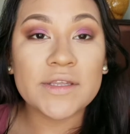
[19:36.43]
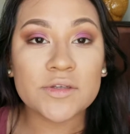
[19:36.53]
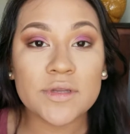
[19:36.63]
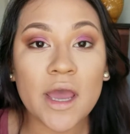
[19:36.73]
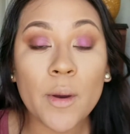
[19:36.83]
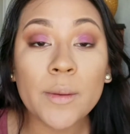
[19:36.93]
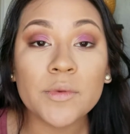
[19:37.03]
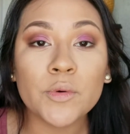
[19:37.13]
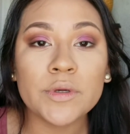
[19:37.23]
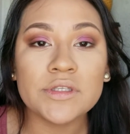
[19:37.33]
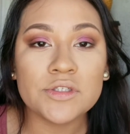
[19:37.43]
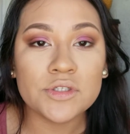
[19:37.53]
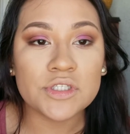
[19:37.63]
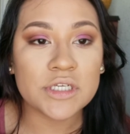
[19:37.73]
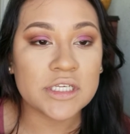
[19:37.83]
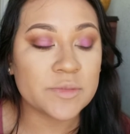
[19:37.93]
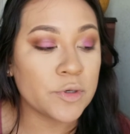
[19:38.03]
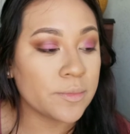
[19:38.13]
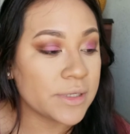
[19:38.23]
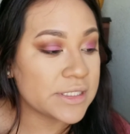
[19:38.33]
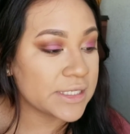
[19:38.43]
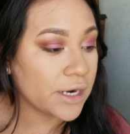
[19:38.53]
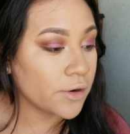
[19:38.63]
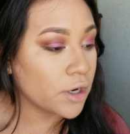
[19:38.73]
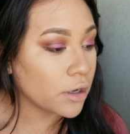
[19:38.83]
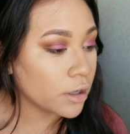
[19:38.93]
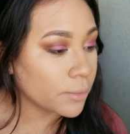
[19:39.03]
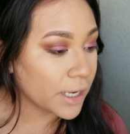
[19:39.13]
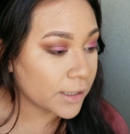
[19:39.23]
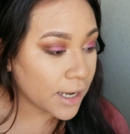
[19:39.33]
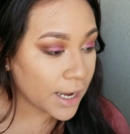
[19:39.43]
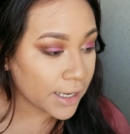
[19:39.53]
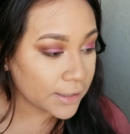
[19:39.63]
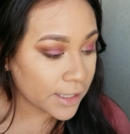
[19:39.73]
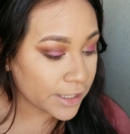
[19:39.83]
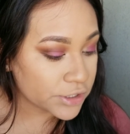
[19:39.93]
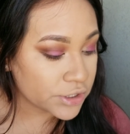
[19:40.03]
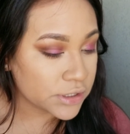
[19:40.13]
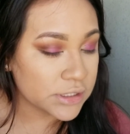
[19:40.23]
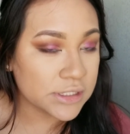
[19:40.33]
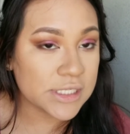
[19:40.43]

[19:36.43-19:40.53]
so now I'm going to just put mascara on my eyelashes,